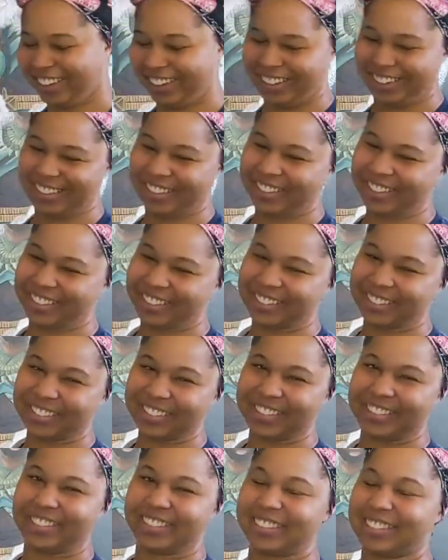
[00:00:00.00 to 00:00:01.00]

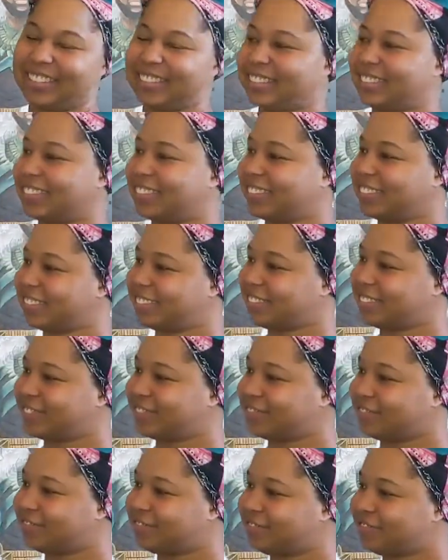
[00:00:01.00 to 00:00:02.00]

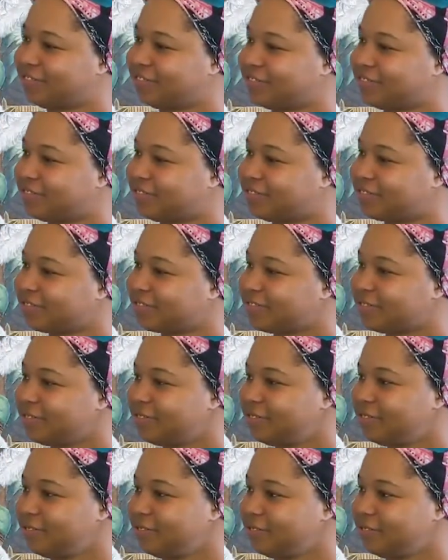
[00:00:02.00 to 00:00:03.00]

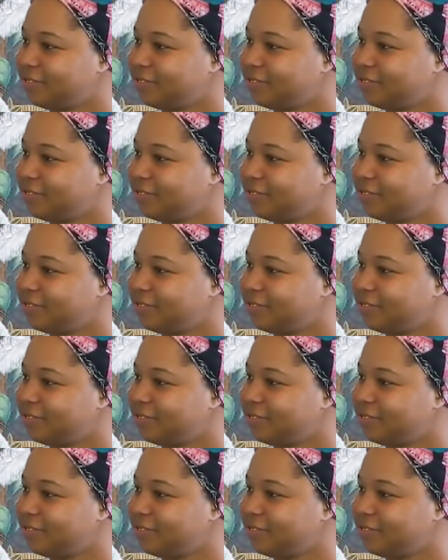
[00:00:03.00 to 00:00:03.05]
(not speaking)